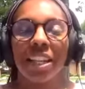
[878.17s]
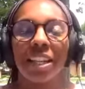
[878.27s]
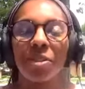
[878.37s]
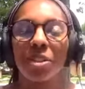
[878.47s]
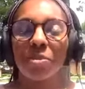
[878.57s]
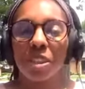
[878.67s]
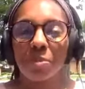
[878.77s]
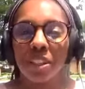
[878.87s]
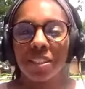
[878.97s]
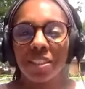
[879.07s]
which means
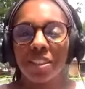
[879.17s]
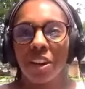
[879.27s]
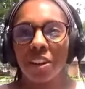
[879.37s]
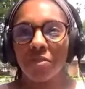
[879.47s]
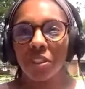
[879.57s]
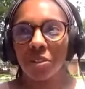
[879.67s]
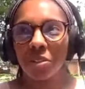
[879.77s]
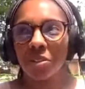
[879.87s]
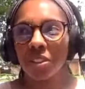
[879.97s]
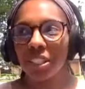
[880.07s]
peace to all of
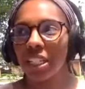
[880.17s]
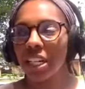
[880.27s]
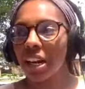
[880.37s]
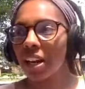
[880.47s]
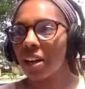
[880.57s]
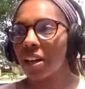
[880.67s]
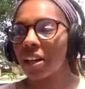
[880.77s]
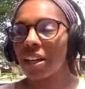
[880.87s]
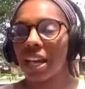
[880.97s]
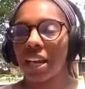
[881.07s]
you,
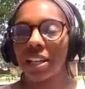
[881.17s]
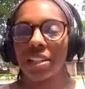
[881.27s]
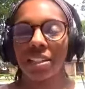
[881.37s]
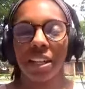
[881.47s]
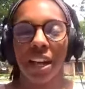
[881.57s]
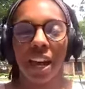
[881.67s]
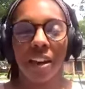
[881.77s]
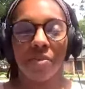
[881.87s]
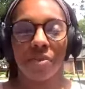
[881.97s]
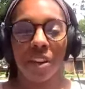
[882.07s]
uh, and
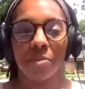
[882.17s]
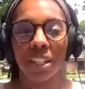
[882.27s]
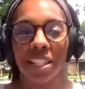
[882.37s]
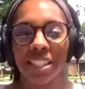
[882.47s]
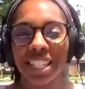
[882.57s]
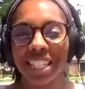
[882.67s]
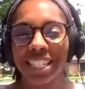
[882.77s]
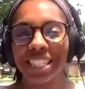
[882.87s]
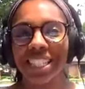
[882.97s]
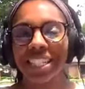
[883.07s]
have a blessed
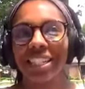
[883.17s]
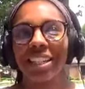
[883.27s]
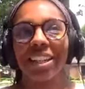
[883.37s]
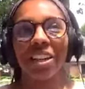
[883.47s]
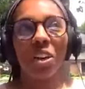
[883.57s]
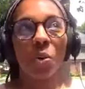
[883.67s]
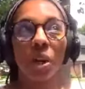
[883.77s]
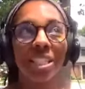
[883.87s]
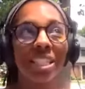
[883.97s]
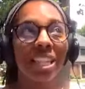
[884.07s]

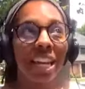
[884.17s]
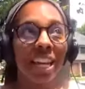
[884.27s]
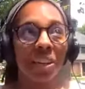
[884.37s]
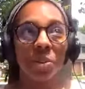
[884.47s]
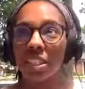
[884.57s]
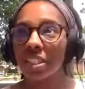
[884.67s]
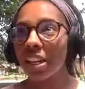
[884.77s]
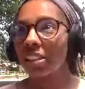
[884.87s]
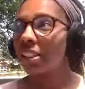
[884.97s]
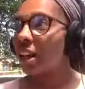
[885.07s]
Wednesday with the
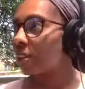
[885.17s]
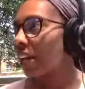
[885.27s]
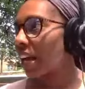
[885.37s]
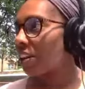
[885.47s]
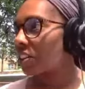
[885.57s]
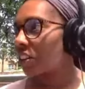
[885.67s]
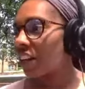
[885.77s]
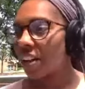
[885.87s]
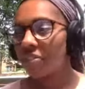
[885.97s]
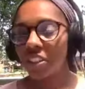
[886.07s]
sun coming out right
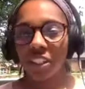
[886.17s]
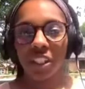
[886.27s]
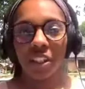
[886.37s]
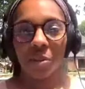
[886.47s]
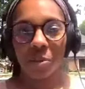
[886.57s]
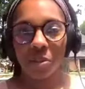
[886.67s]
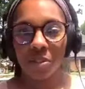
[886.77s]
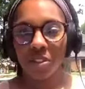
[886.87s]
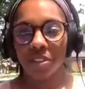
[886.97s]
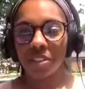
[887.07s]
after it
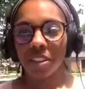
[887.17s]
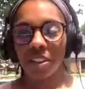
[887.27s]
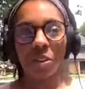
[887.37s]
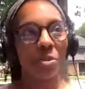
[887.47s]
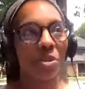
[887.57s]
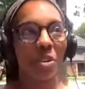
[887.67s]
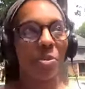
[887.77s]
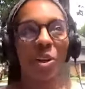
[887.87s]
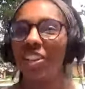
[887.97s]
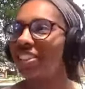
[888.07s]
almost. I thought it was going to
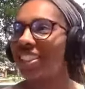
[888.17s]
pour.